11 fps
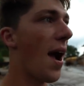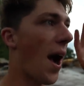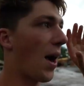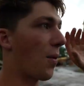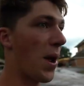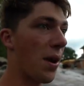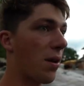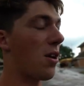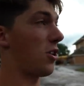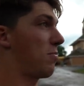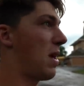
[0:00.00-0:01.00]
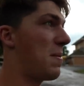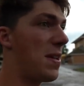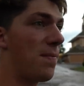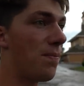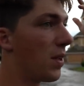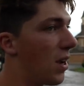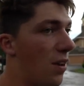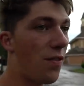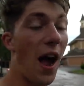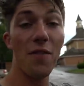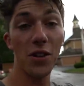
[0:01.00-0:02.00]
I ran across maybe
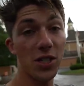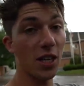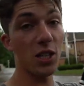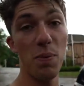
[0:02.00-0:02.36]
five or six